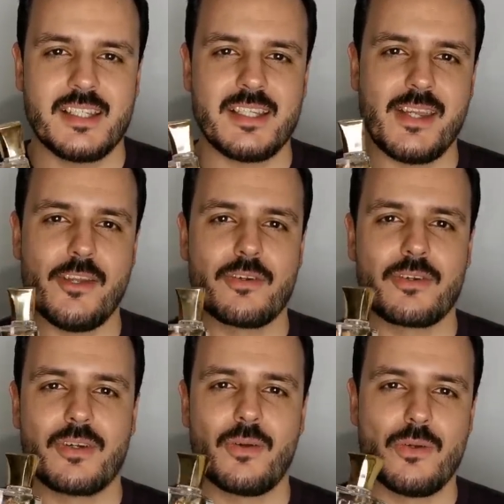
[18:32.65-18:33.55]
in
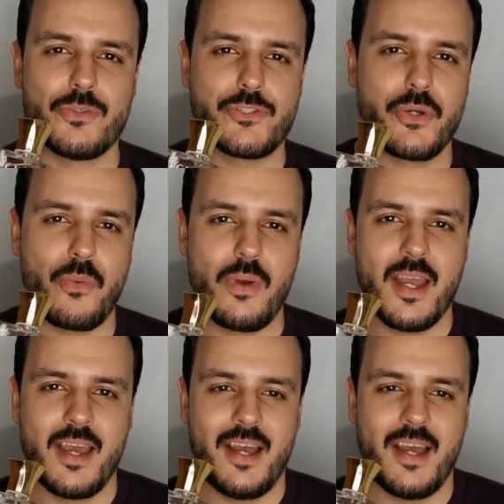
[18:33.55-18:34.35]
here also